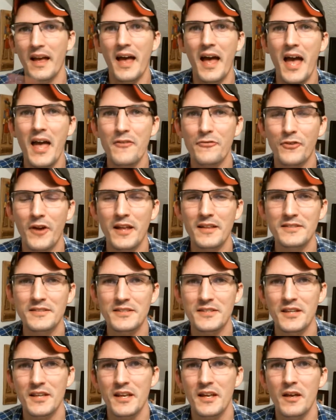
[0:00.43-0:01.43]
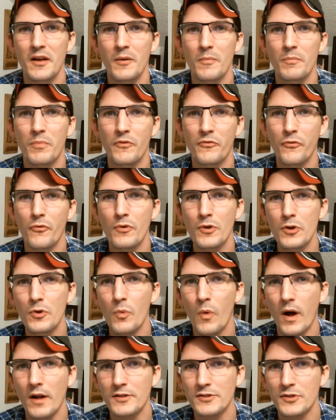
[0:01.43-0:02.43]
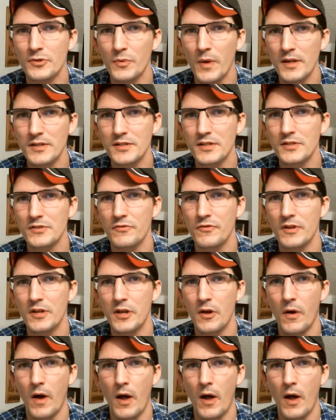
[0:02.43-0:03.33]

Hey friends! Before you watch the rest of this video,